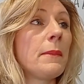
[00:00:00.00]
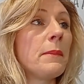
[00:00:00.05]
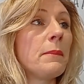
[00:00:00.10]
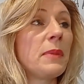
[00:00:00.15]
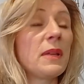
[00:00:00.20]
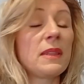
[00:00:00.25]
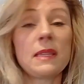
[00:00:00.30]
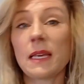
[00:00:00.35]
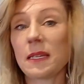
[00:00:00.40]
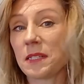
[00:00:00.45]

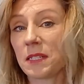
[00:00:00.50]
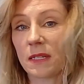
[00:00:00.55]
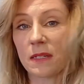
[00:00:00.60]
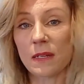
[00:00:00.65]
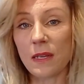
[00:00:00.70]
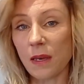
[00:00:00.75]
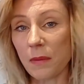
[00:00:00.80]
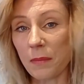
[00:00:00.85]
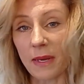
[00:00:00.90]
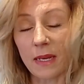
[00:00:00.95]
but then
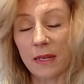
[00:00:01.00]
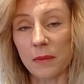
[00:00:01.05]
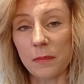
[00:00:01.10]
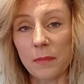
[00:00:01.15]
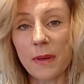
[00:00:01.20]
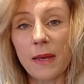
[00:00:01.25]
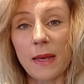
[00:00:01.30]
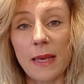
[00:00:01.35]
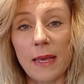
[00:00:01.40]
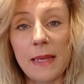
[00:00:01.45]
didn't come back and
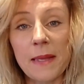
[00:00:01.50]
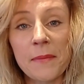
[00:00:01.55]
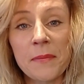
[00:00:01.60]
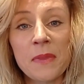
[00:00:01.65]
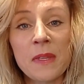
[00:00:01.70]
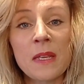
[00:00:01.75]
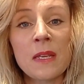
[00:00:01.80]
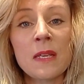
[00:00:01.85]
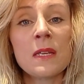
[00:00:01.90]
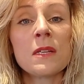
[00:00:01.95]
buy.
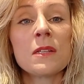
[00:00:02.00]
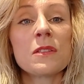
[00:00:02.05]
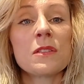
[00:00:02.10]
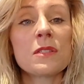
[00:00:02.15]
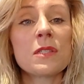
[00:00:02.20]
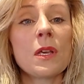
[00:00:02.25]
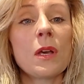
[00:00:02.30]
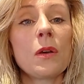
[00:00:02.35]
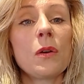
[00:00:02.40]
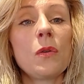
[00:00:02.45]

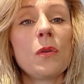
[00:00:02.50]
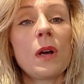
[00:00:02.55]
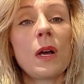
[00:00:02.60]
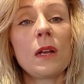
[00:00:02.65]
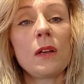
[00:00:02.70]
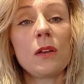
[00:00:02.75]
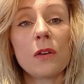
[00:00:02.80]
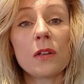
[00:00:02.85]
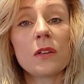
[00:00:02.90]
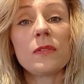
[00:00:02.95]
So a
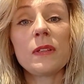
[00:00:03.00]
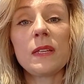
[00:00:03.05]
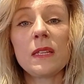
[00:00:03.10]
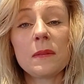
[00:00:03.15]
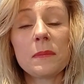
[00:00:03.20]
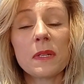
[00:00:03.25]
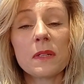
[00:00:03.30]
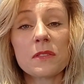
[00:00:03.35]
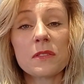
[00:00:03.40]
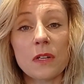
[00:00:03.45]
lot of
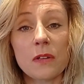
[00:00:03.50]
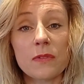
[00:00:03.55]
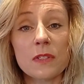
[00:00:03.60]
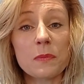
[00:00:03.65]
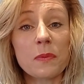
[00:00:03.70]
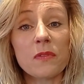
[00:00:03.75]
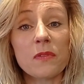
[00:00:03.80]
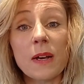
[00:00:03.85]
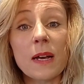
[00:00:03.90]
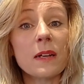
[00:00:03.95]
email service
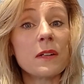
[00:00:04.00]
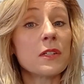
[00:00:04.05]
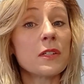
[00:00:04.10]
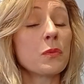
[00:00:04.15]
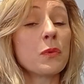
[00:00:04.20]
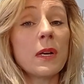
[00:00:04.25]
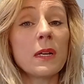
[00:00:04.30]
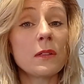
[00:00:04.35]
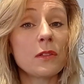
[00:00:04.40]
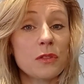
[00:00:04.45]
providers
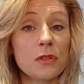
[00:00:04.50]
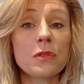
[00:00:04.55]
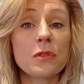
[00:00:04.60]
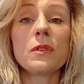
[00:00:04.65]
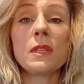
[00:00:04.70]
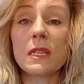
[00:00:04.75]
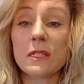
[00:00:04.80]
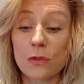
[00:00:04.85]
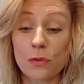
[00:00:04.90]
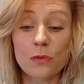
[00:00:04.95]
will do
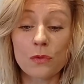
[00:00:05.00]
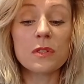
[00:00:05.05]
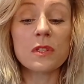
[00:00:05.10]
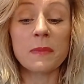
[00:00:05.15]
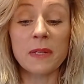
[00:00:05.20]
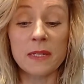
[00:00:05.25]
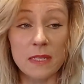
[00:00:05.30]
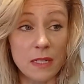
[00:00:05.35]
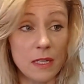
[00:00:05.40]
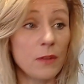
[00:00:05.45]
this
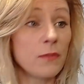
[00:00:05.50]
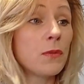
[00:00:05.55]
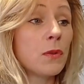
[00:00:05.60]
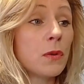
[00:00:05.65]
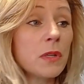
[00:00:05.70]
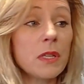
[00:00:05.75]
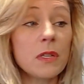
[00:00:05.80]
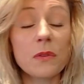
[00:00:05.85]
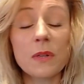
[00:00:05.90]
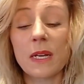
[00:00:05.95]
automatically
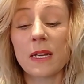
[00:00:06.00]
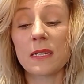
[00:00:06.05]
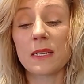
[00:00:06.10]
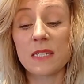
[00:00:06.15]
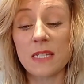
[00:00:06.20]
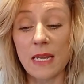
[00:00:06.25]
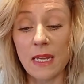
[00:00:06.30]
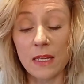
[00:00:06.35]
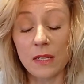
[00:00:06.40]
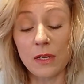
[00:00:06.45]
for you and
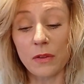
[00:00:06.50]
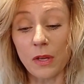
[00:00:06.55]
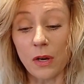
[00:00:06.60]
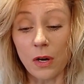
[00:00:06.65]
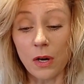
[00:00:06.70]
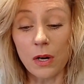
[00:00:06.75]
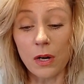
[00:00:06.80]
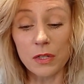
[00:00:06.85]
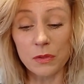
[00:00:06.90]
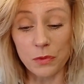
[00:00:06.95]
take the
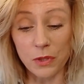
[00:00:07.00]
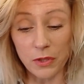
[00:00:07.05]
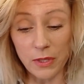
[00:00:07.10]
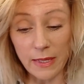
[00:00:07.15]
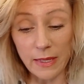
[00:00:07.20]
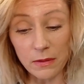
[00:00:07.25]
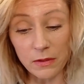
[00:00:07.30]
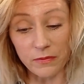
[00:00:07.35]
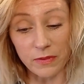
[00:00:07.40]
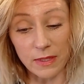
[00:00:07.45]
hard work
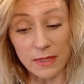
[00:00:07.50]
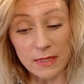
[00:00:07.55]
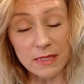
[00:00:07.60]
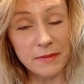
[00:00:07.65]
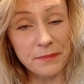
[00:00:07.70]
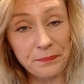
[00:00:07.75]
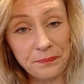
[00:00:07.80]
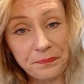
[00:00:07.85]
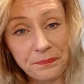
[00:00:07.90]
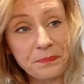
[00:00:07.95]
out of it.
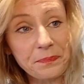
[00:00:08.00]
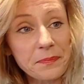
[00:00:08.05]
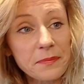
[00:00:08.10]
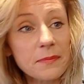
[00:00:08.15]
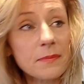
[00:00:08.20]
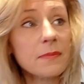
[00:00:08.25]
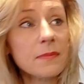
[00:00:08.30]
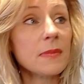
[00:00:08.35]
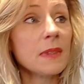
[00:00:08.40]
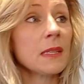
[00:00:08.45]

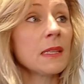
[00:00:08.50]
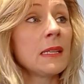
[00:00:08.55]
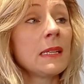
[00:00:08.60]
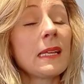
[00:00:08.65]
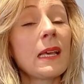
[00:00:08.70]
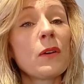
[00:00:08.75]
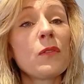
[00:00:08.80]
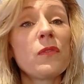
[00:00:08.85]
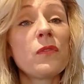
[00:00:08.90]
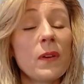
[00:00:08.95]

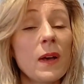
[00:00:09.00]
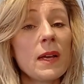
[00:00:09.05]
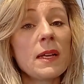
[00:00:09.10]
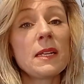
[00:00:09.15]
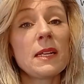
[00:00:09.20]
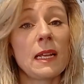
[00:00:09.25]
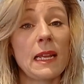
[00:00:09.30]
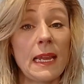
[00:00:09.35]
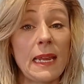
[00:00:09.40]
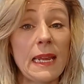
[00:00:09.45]
Now,
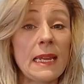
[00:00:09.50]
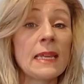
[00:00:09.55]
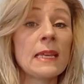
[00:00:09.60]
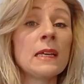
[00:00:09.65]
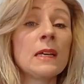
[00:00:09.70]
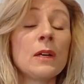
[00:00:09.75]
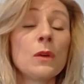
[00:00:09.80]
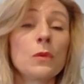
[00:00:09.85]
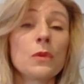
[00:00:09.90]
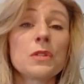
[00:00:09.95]
finally,
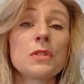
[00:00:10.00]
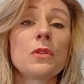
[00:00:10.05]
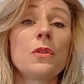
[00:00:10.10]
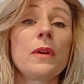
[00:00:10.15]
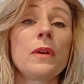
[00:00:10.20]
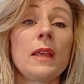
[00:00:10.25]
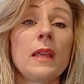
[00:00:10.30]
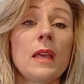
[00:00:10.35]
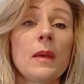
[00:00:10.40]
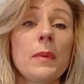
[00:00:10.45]
we're
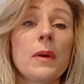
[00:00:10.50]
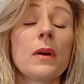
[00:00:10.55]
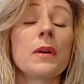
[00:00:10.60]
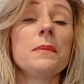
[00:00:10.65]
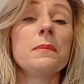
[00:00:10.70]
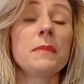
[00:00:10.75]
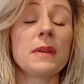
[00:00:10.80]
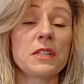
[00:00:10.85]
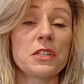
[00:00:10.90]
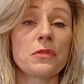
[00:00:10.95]
talking
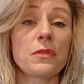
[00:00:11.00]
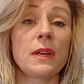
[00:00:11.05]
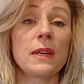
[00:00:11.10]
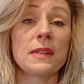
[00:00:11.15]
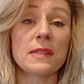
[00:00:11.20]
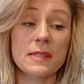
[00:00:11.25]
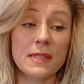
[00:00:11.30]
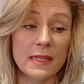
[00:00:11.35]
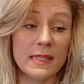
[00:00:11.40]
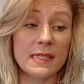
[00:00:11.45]
about measuring
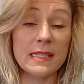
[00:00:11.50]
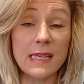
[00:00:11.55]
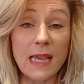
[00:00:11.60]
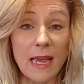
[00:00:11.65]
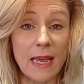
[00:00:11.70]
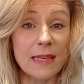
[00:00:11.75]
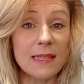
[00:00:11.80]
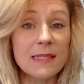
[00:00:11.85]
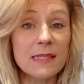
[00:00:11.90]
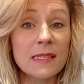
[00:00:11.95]

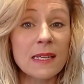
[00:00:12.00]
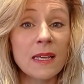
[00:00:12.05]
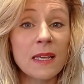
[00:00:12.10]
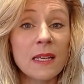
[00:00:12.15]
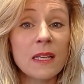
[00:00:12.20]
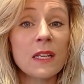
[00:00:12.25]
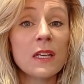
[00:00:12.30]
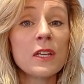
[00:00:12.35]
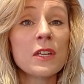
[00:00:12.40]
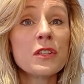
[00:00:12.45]
success.
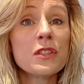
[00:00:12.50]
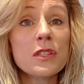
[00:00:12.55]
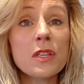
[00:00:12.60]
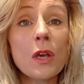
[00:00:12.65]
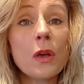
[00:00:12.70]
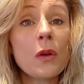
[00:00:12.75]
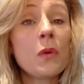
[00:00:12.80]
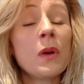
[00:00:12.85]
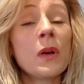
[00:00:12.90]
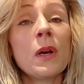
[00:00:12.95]

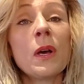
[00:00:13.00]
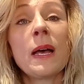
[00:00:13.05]
So